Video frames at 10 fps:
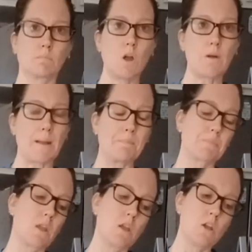Okay,
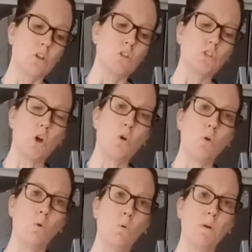
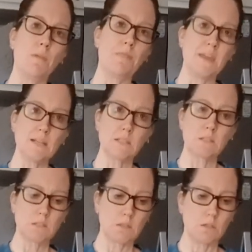so
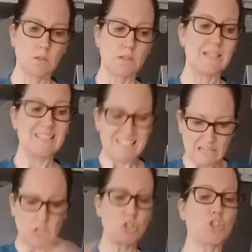this
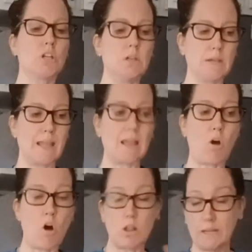dish
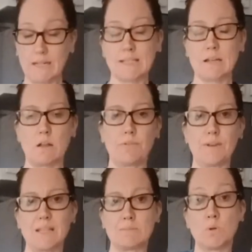all in itself
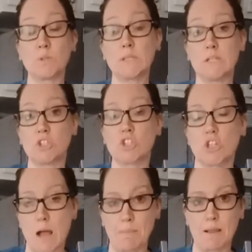is mostly just
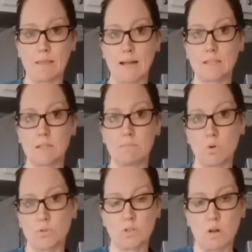chopping. That's the
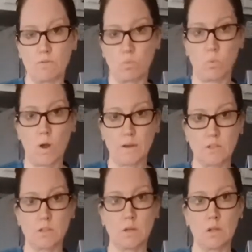most of
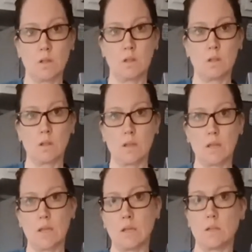what
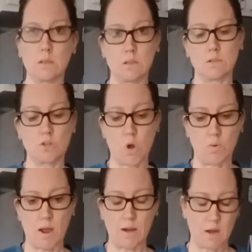is
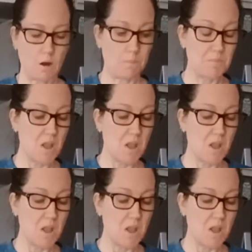going on here.